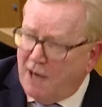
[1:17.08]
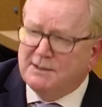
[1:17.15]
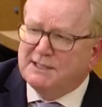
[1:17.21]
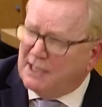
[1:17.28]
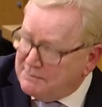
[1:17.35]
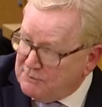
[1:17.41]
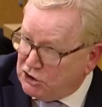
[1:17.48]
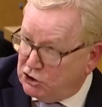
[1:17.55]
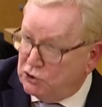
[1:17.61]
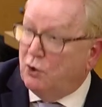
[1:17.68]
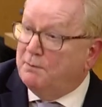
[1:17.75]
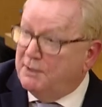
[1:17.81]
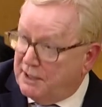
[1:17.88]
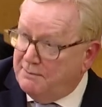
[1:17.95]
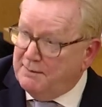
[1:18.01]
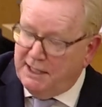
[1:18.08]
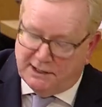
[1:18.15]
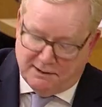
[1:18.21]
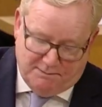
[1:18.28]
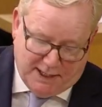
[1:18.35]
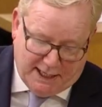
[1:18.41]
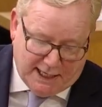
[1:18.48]
Time is short, but I may
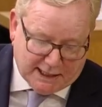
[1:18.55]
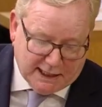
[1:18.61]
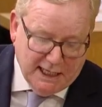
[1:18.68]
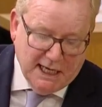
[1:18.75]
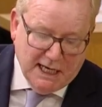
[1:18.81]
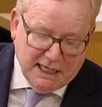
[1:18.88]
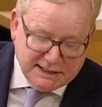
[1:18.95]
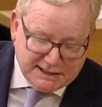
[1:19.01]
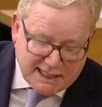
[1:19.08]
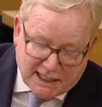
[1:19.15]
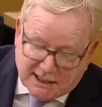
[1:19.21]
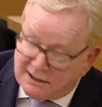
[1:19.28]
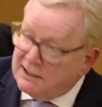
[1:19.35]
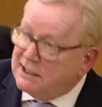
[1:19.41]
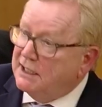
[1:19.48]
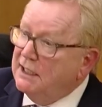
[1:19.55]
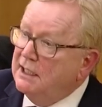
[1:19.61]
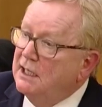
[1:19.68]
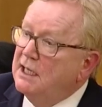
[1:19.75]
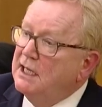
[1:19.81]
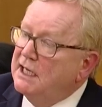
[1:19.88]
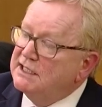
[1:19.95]
come back. Secondly,
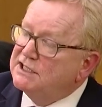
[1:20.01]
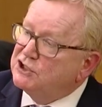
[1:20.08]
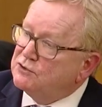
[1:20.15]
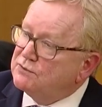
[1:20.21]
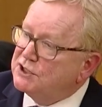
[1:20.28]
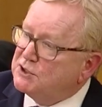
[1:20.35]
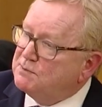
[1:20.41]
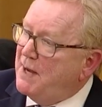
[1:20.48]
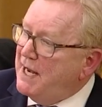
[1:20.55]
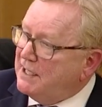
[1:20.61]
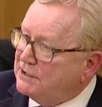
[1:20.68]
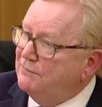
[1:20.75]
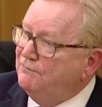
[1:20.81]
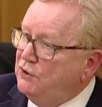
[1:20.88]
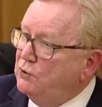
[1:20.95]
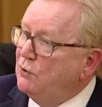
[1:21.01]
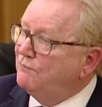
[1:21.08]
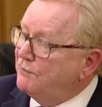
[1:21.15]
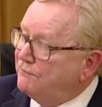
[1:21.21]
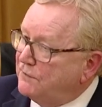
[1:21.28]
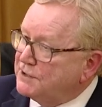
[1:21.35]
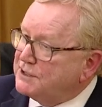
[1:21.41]
is to respect the view of
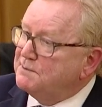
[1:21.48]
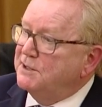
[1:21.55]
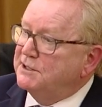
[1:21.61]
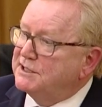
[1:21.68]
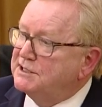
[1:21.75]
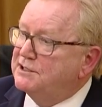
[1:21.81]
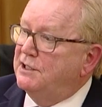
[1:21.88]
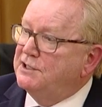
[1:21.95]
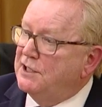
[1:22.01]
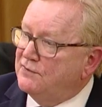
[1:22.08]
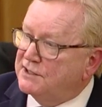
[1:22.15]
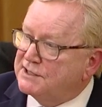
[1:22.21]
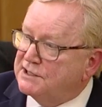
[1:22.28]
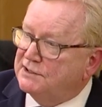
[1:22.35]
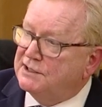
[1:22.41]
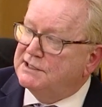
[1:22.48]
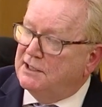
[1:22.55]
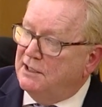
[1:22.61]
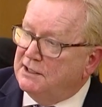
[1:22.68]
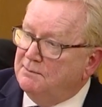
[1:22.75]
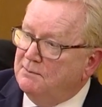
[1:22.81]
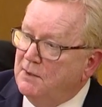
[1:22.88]
the First Minister and others at the
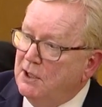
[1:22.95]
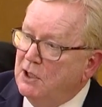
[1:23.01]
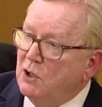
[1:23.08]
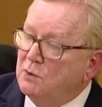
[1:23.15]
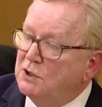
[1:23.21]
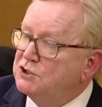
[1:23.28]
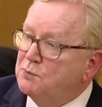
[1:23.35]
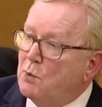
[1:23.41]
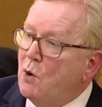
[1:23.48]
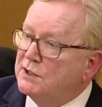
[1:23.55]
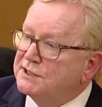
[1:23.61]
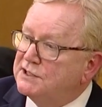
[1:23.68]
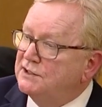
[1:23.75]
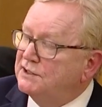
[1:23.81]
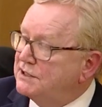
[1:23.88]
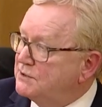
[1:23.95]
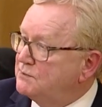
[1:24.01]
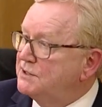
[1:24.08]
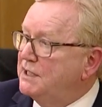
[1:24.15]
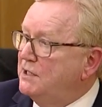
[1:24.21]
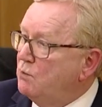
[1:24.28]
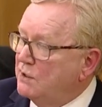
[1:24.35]
time, which was that this
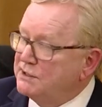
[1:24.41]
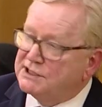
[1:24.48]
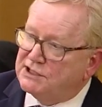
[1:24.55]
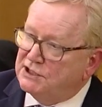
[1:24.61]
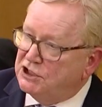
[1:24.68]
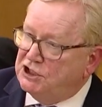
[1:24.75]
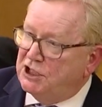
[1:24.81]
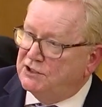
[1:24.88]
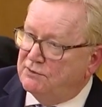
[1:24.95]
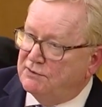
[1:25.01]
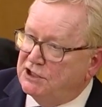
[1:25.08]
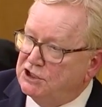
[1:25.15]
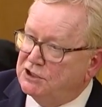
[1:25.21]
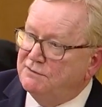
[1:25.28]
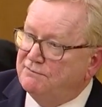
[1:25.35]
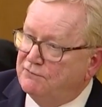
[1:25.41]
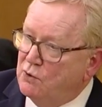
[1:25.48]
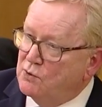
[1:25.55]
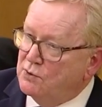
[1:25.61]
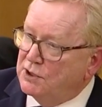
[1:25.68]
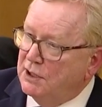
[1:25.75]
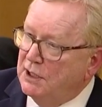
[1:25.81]
was a once-in-a-generation
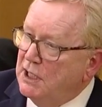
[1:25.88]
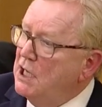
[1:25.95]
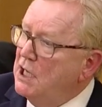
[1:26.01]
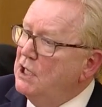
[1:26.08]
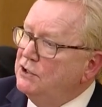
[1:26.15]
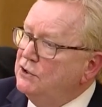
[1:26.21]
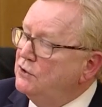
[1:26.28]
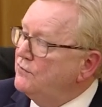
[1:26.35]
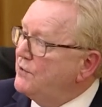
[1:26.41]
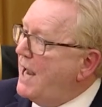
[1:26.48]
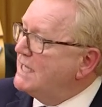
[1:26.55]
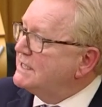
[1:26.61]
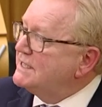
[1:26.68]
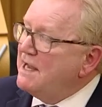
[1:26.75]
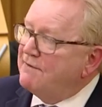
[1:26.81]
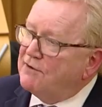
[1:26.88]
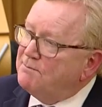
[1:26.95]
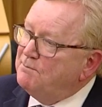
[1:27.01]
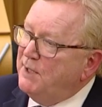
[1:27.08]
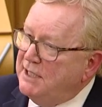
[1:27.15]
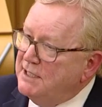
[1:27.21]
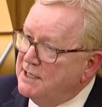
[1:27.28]
vote. You know, there has never
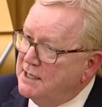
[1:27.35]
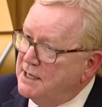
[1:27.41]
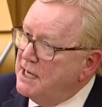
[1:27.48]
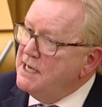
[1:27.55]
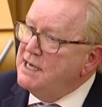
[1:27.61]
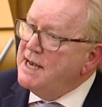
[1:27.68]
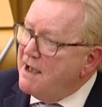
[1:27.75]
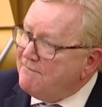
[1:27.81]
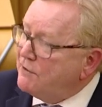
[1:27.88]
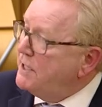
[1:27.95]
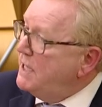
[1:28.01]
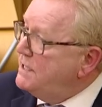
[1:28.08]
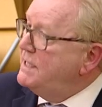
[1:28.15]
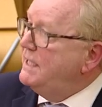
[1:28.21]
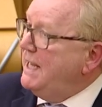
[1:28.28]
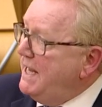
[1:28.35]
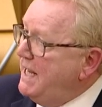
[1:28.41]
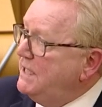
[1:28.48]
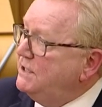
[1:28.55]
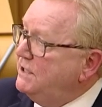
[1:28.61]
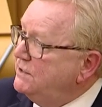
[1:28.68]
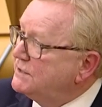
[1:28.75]
been, never in the
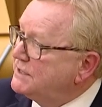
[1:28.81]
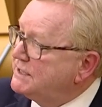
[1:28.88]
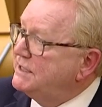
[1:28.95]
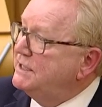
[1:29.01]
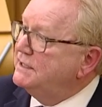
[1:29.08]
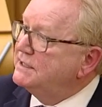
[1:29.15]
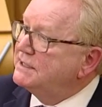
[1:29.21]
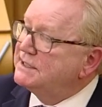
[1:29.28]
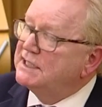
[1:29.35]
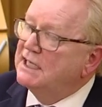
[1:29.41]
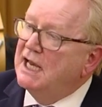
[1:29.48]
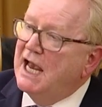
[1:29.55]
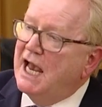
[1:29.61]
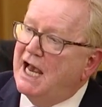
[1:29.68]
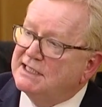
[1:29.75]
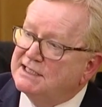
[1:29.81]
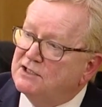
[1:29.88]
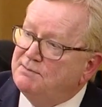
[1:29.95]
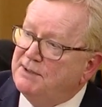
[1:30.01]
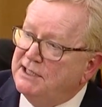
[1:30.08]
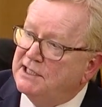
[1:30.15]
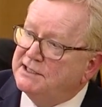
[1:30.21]
8 years since, has
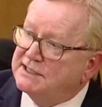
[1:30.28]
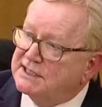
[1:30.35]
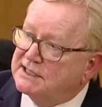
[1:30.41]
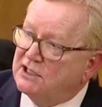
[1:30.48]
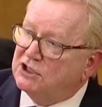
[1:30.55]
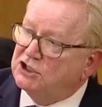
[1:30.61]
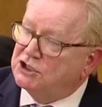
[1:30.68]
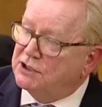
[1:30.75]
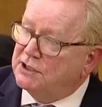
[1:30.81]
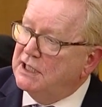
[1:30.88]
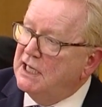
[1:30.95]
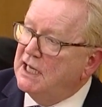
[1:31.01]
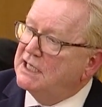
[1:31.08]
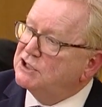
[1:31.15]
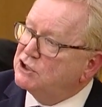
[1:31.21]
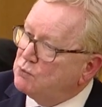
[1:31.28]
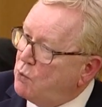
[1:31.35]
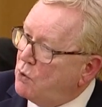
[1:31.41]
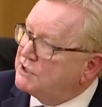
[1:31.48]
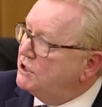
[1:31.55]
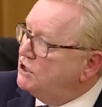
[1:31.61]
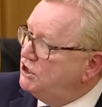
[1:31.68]
there been a discussion as to
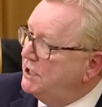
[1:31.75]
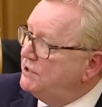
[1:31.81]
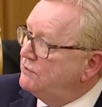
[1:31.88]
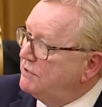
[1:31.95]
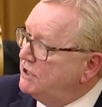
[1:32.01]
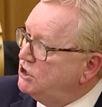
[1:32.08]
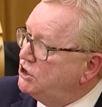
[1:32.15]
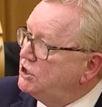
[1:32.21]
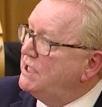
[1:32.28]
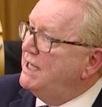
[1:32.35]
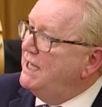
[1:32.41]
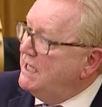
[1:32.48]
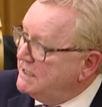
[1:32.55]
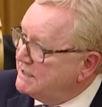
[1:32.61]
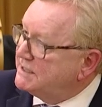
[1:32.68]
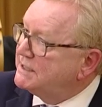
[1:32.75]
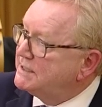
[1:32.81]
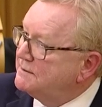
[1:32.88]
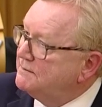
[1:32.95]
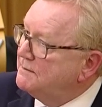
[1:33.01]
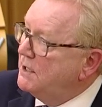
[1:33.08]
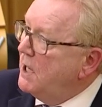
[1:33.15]
what a generation is.
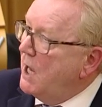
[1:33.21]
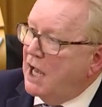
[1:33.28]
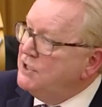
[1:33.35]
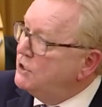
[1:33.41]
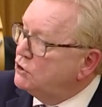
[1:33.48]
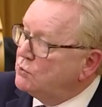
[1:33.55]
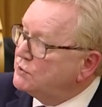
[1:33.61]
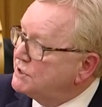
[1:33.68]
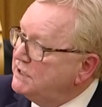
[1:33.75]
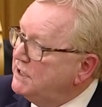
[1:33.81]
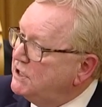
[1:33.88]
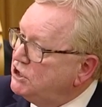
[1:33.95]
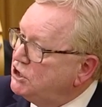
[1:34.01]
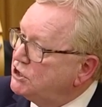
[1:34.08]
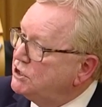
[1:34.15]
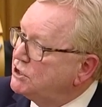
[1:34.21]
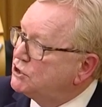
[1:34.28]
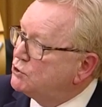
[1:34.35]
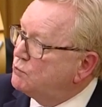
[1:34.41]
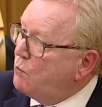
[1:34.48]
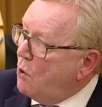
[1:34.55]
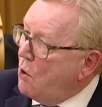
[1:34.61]
A negotiation as
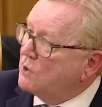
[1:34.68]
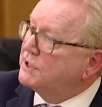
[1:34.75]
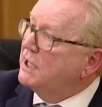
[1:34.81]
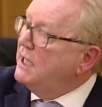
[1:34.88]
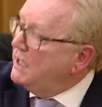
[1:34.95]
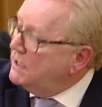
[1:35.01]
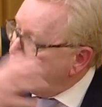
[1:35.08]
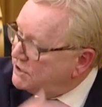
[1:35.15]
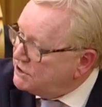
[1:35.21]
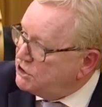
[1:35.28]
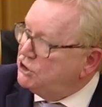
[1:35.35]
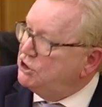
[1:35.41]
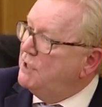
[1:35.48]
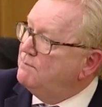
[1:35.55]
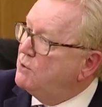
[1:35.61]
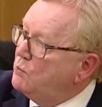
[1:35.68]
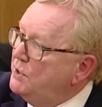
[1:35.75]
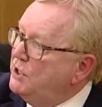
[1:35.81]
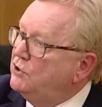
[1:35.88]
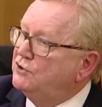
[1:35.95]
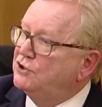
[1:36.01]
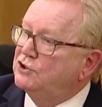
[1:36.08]
to what, in this chamber,
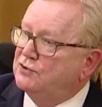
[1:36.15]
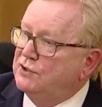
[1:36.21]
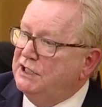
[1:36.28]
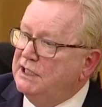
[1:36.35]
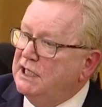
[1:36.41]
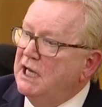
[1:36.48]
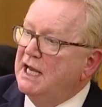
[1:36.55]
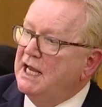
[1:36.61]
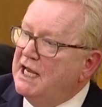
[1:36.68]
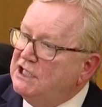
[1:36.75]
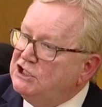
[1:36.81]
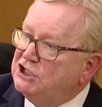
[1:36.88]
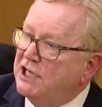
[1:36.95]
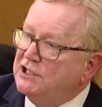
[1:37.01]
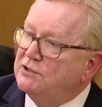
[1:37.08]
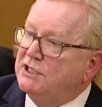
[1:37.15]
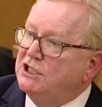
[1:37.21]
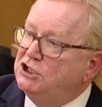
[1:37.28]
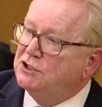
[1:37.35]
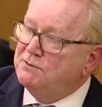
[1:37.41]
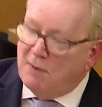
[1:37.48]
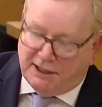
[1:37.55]
we could agree a
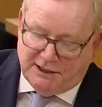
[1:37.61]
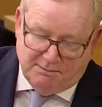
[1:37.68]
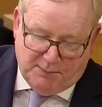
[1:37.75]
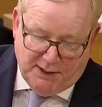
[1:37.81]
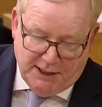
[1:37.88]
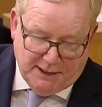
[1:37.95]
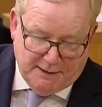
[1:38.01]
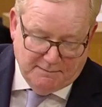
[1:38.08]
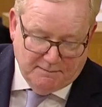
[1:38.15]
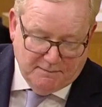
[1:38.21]
generation might be.